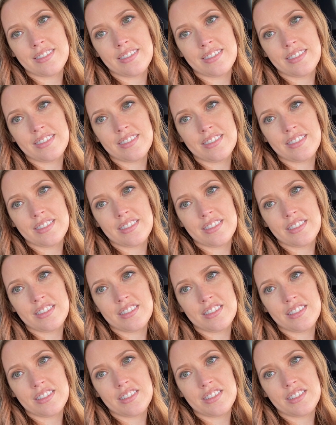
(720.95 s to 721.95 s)

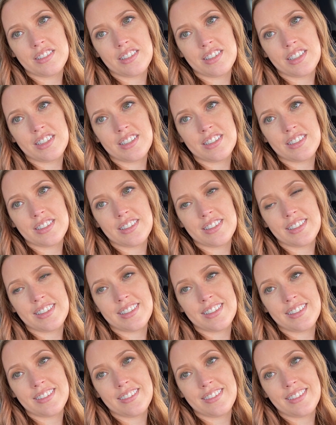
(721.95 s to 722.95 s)

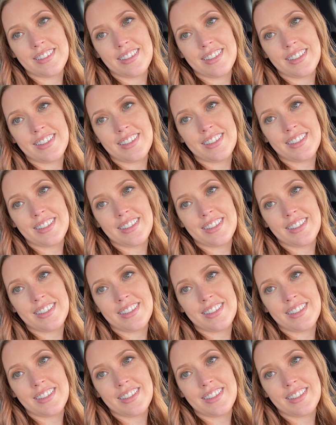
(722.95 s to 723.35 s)
(silent)